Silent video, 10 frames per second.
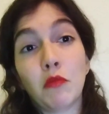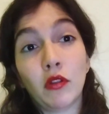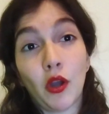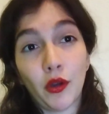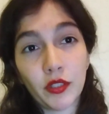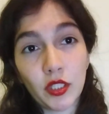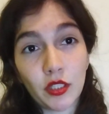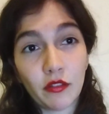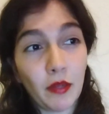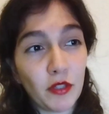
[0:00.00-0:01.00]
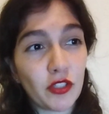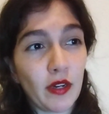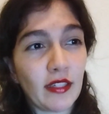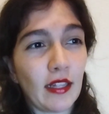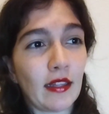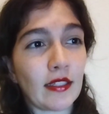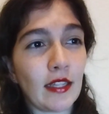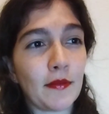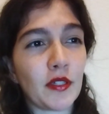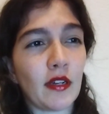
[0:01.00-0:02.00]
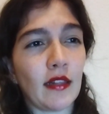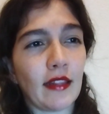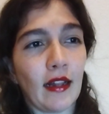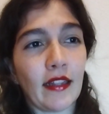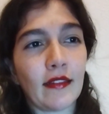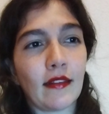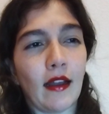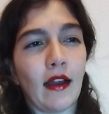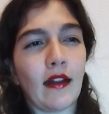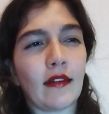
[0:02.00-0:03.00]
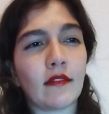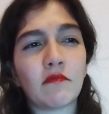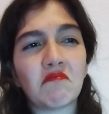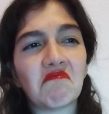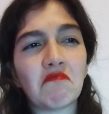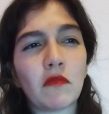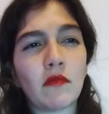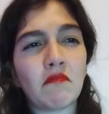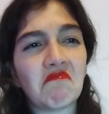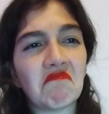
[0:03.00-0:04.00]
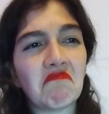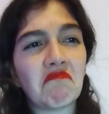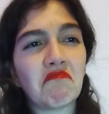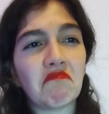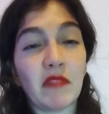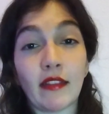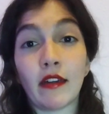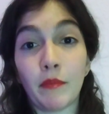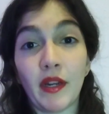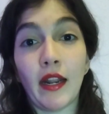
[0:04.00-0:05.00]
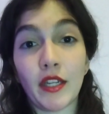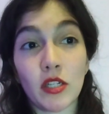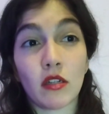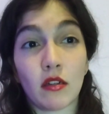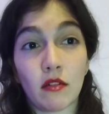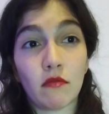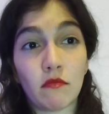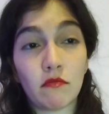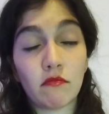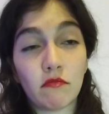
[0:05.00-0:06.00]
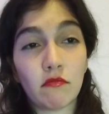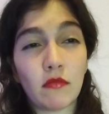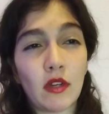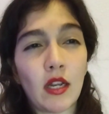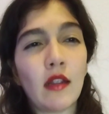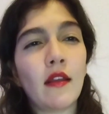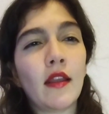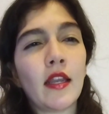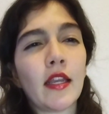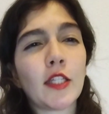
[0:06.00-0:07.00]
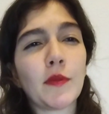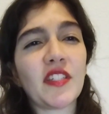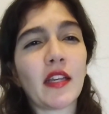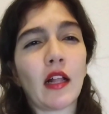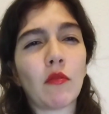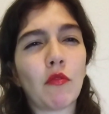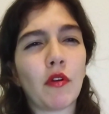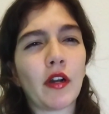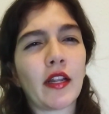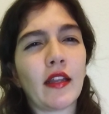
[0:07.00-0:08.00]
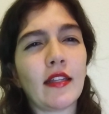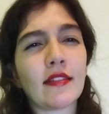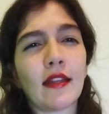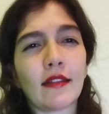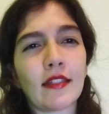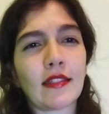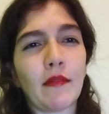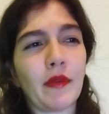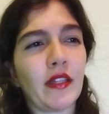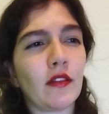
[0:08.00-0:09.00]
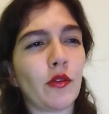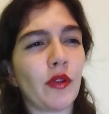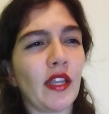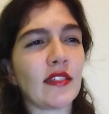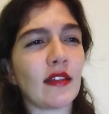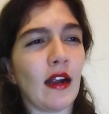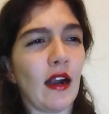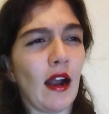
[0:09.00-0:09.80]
Boulogne demonstrated exceptional talent and determination. His musical work is a testament to his